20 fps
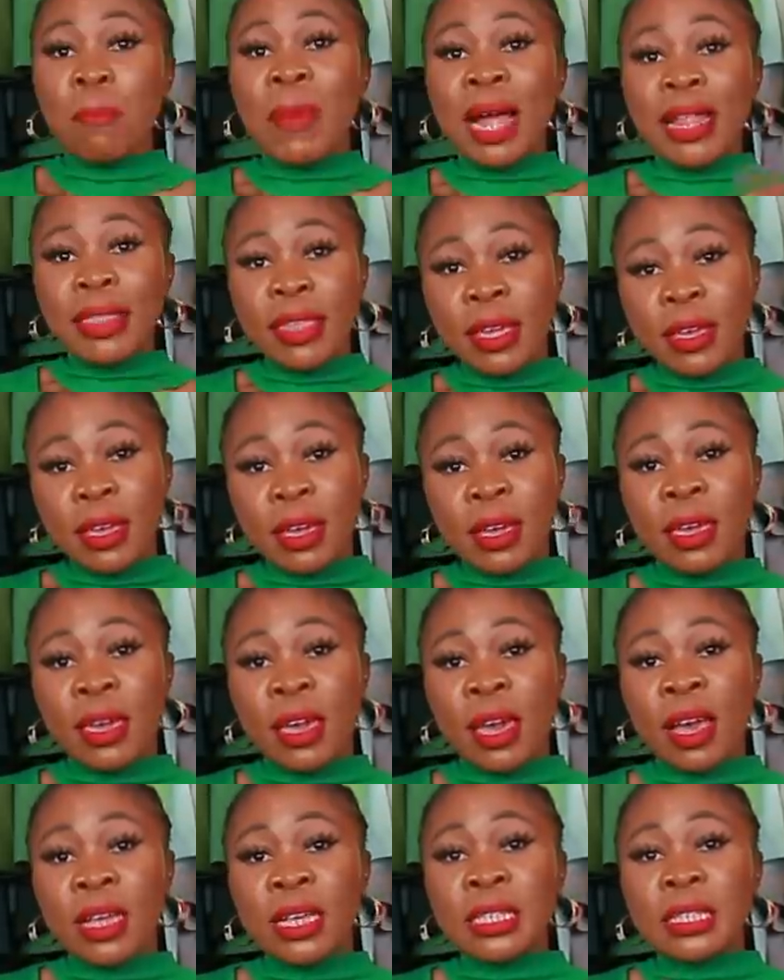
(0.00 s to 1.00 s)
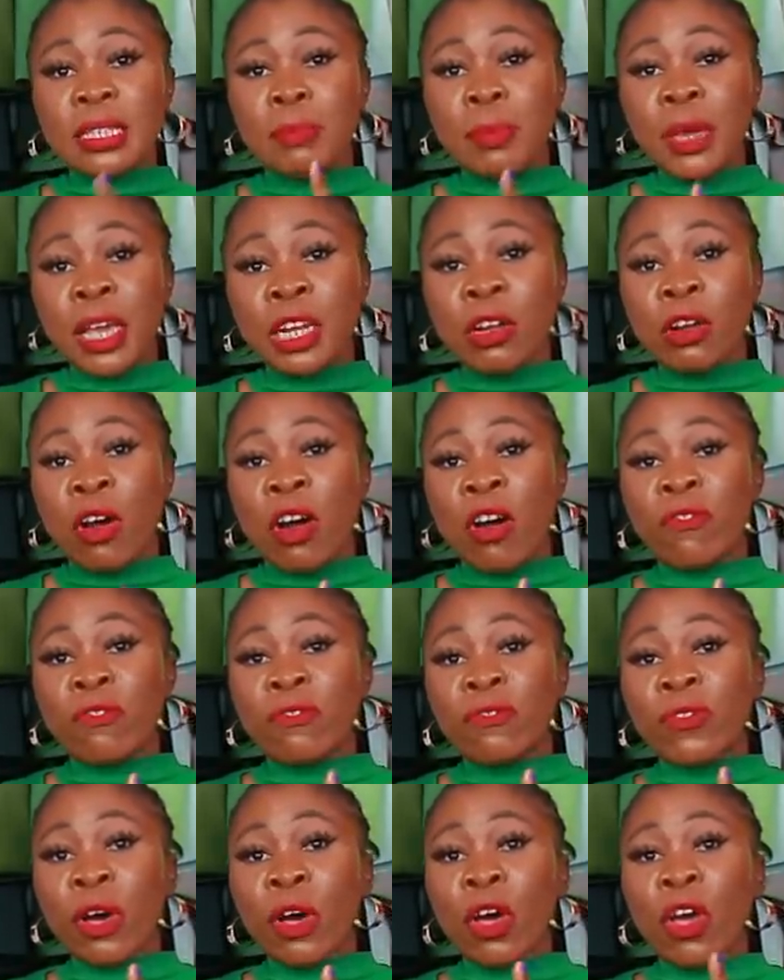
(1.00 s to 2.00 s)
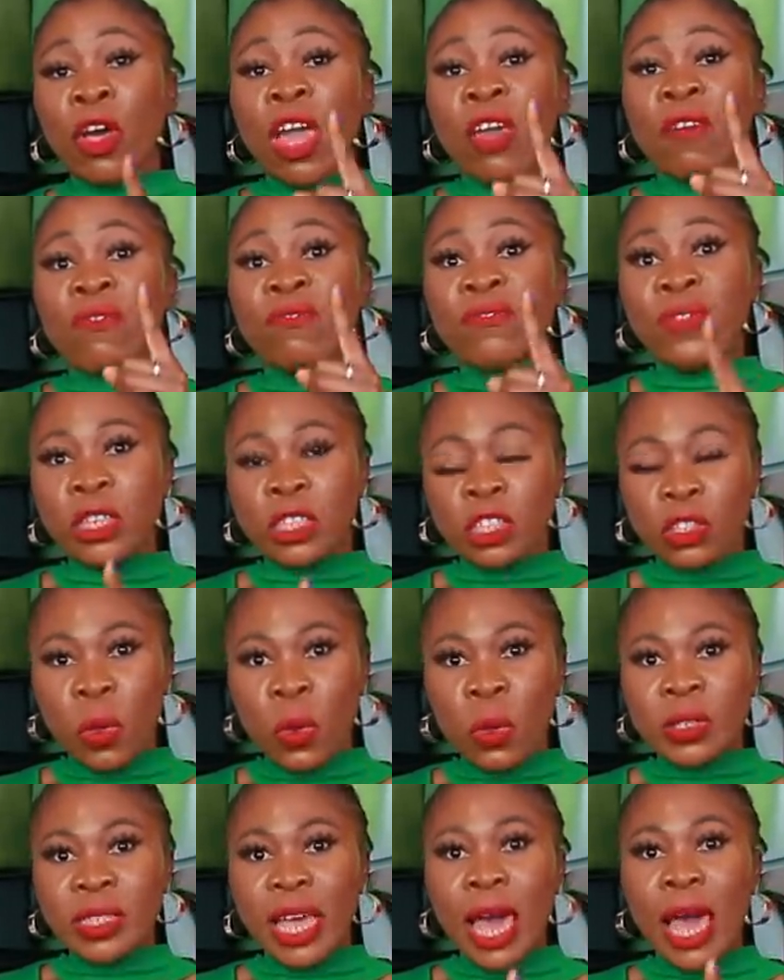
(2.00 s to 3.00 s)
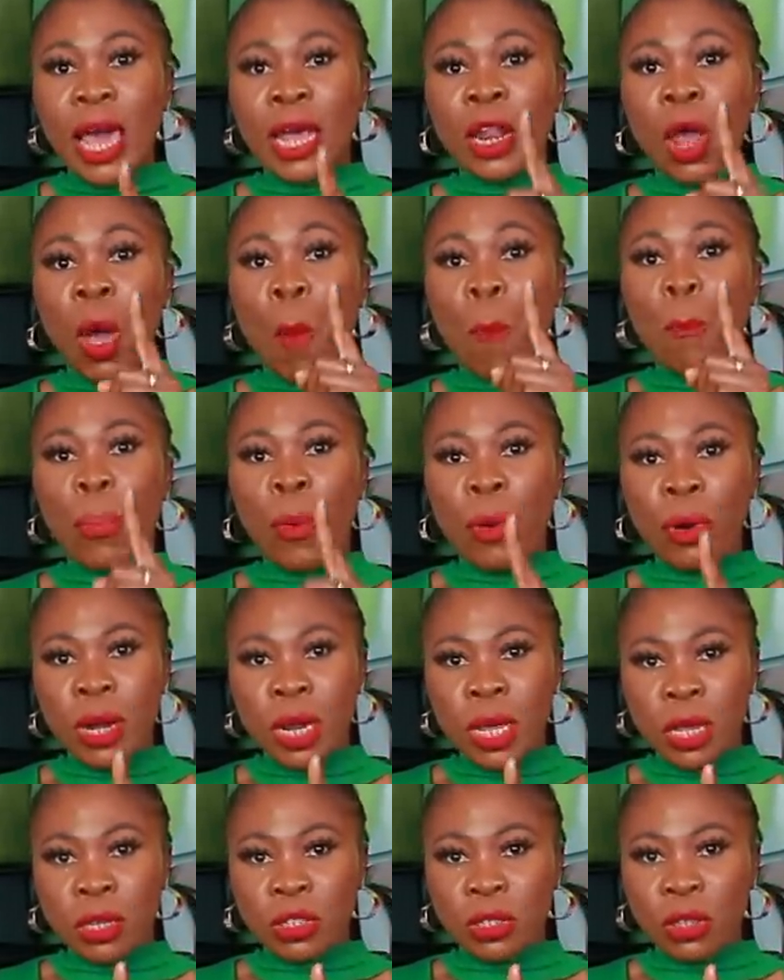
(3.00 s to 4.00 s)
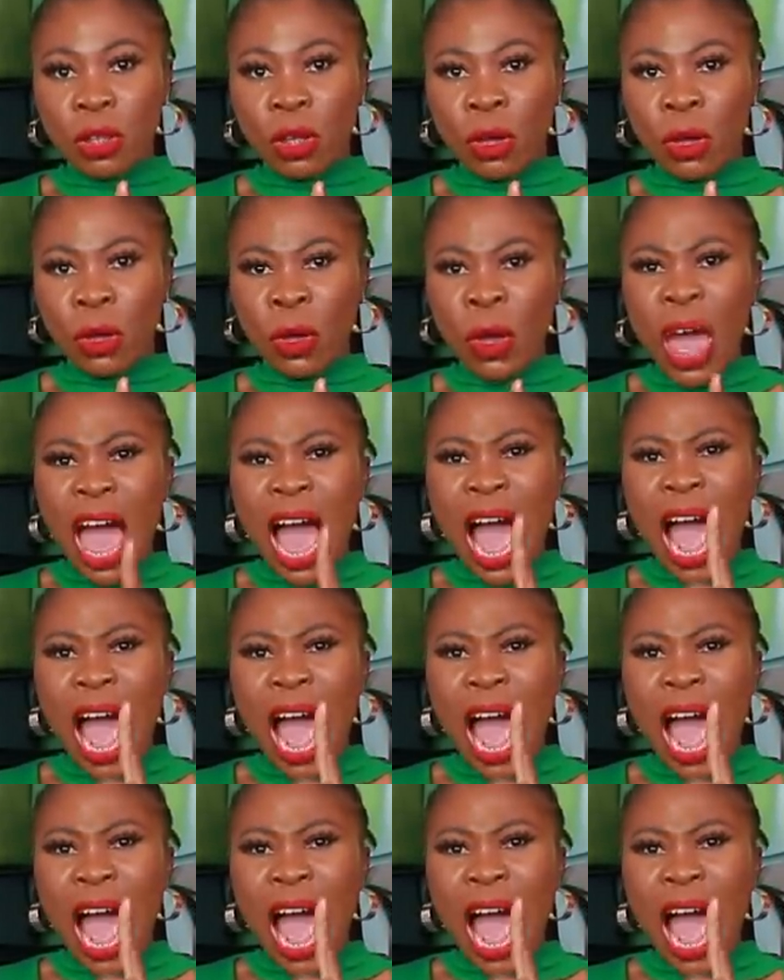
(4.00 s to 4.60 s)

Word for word: Material here is made of uh, viscose and uh, polyester.